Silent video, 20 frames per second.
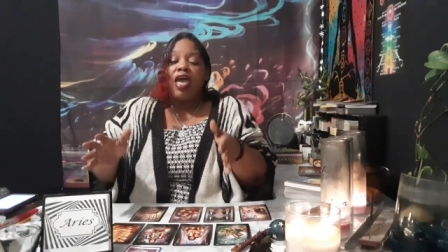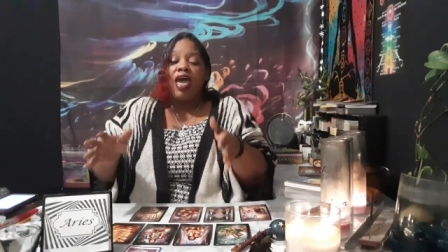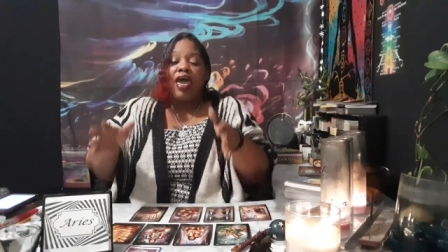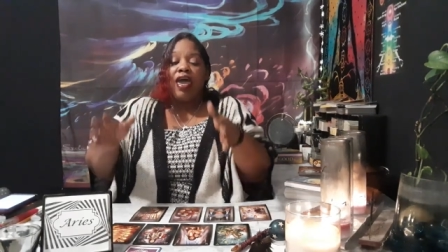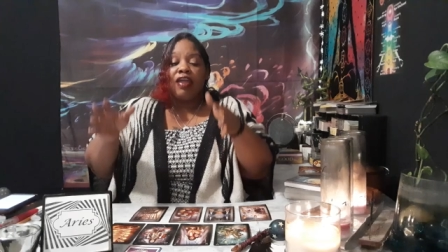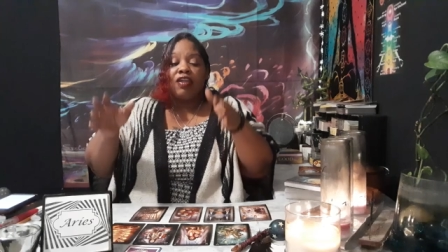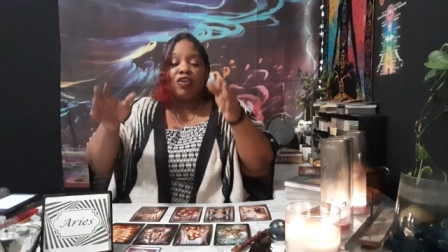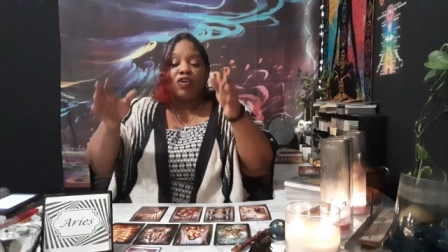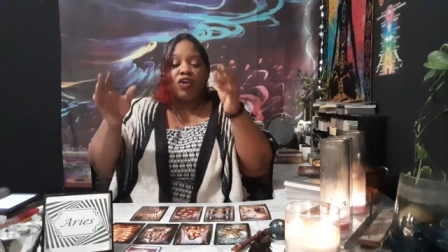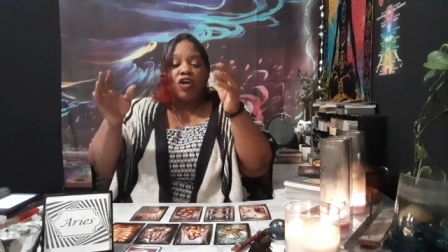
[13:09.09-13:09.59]

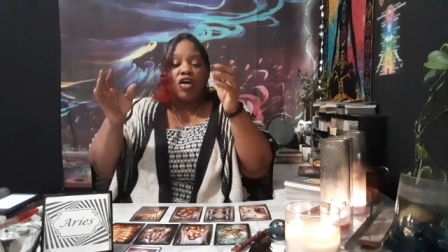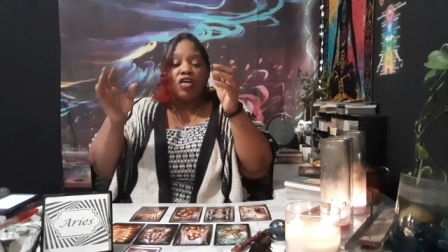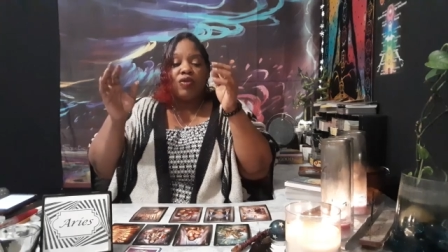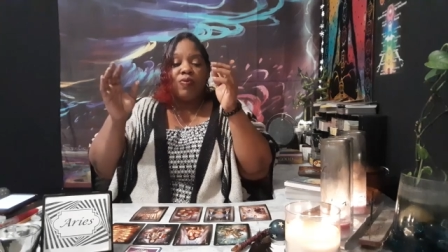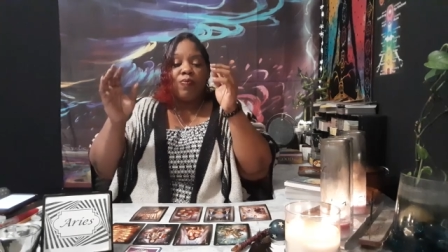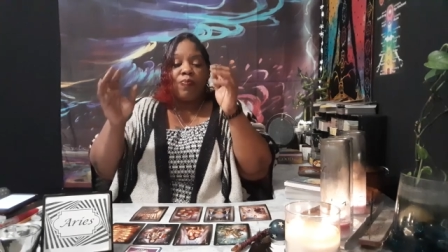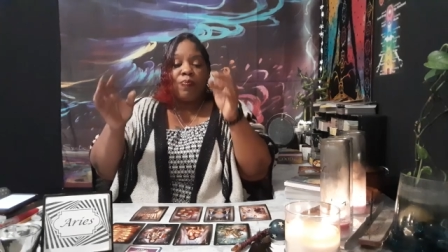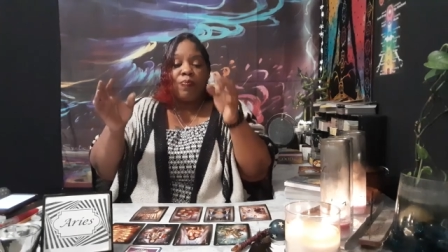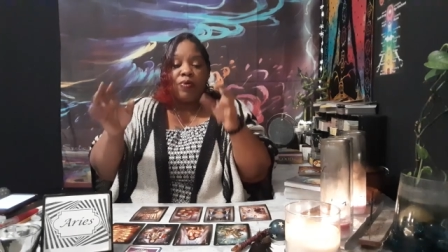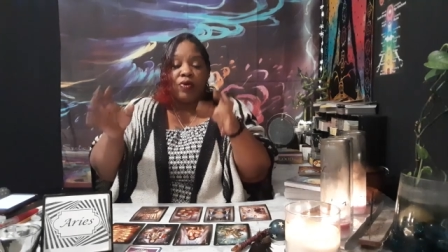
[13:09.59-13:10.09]
and you're going
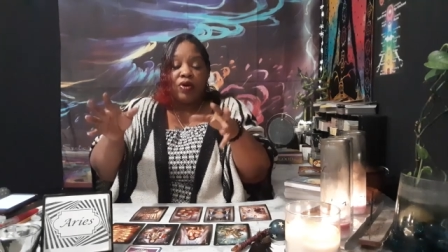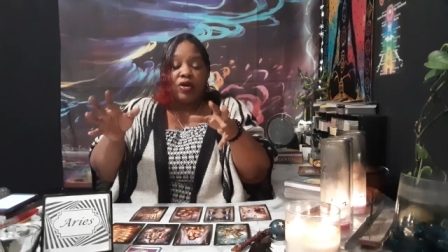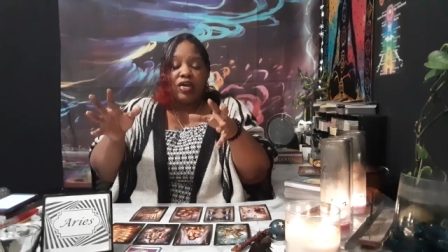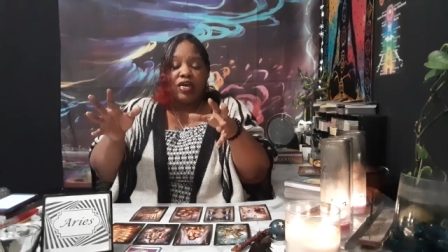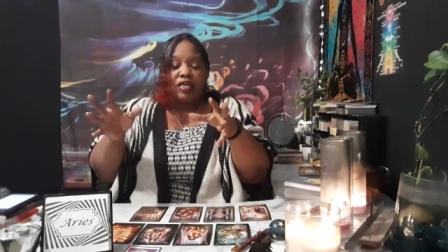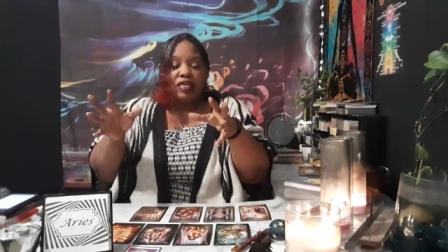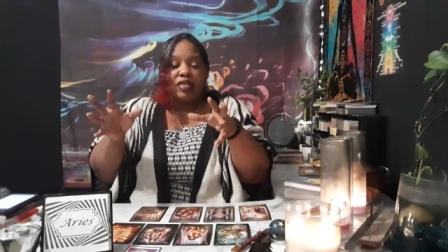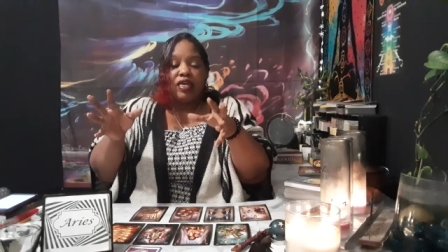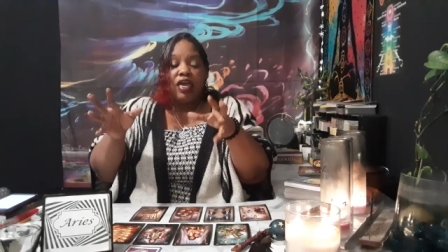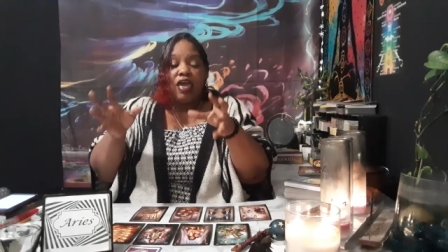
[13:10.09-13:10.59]
to
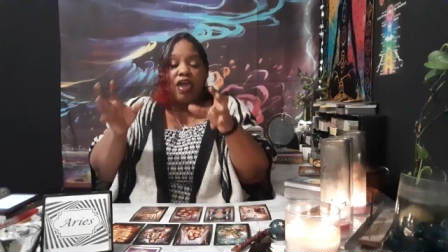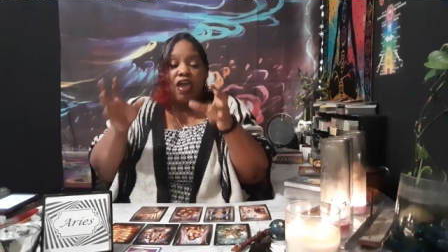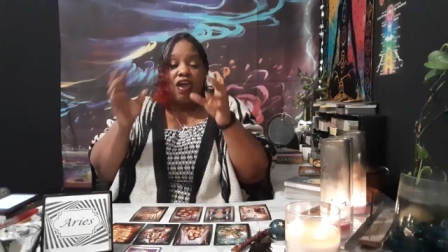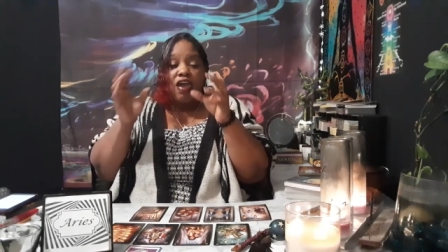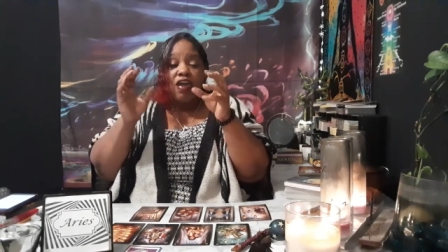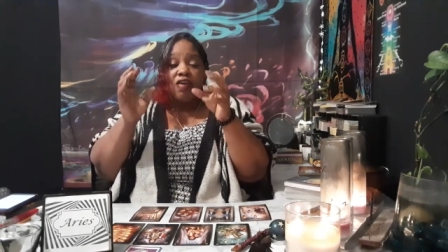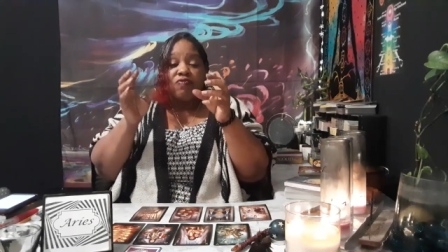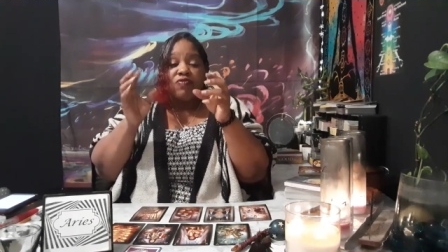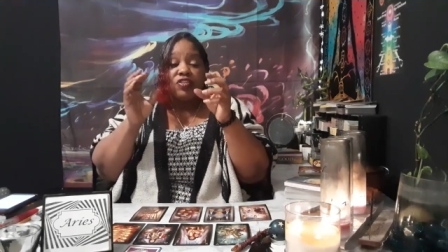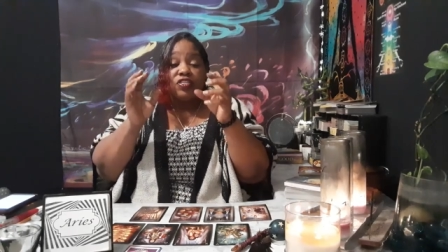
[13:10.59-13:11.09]
put
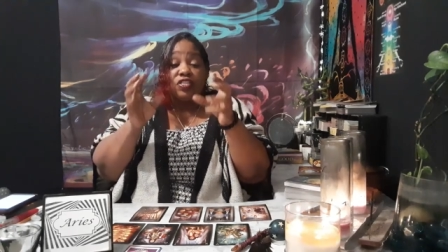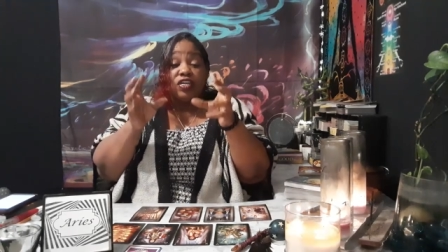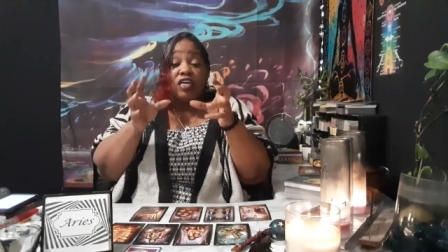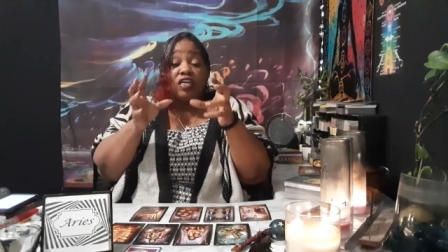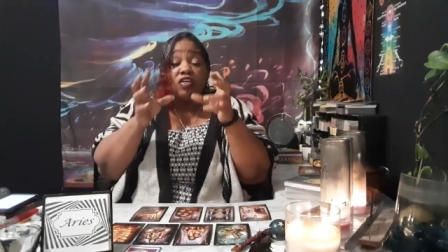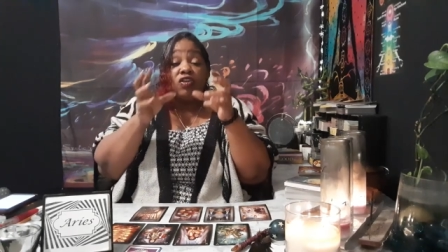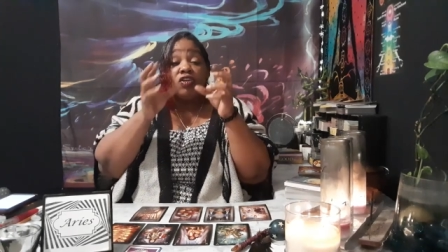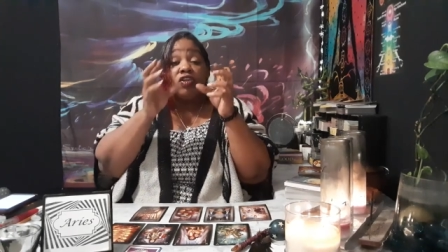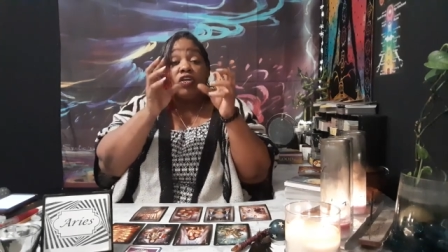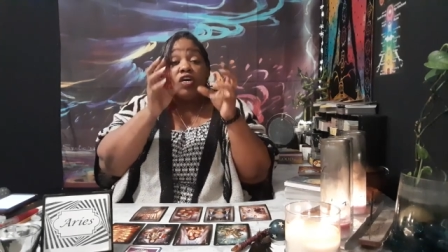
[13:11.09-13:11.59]

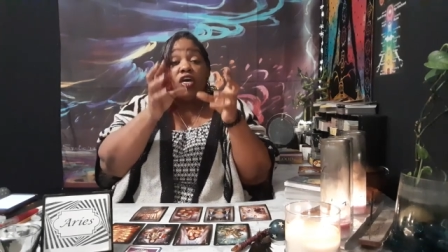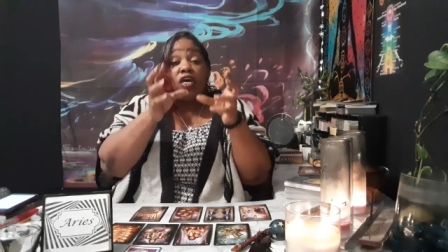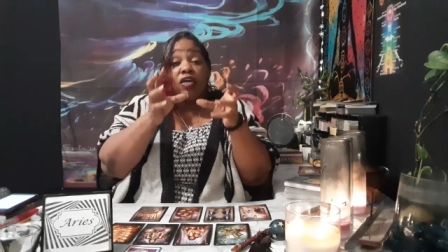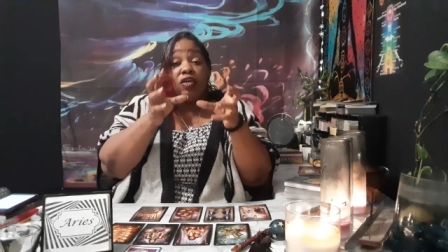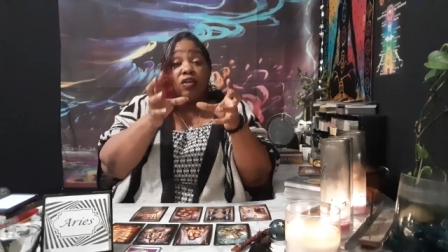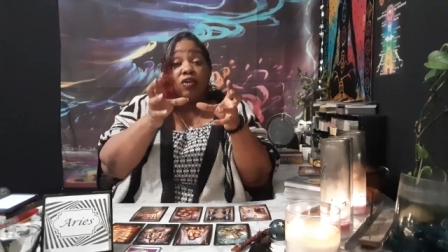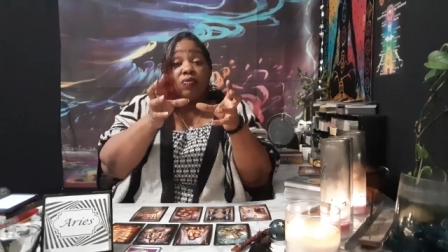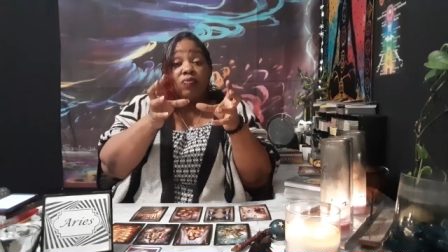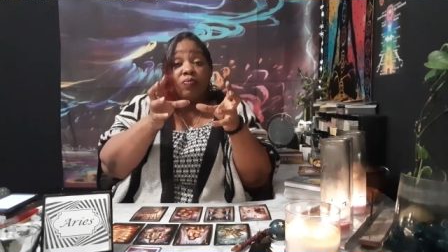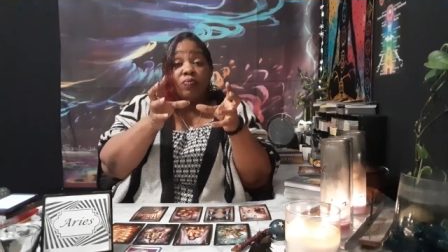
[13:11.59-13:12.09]
everything
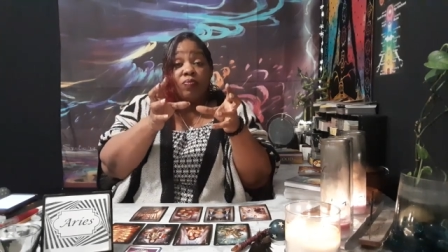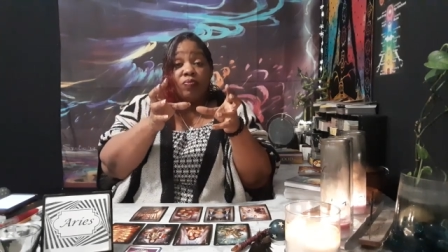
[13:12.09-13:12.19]
good